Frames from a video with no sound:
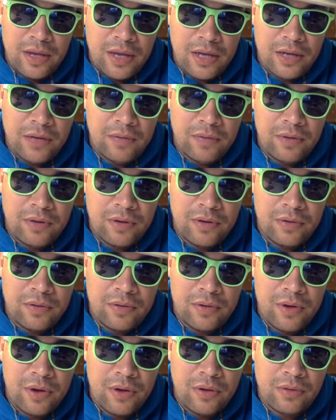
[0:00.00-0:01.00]
Anyone
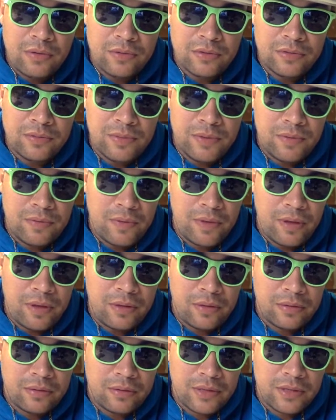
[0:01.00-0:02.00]
who knows me
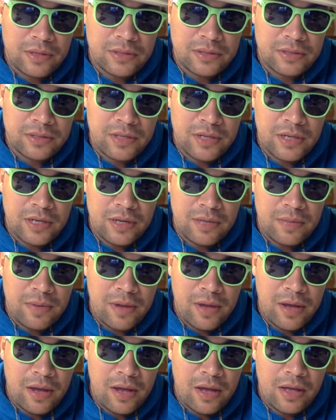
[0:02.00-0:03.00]
well can see it in
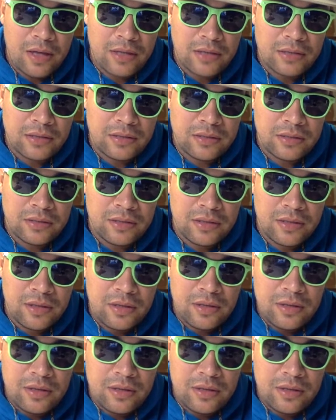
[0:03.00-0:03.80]
my eyes.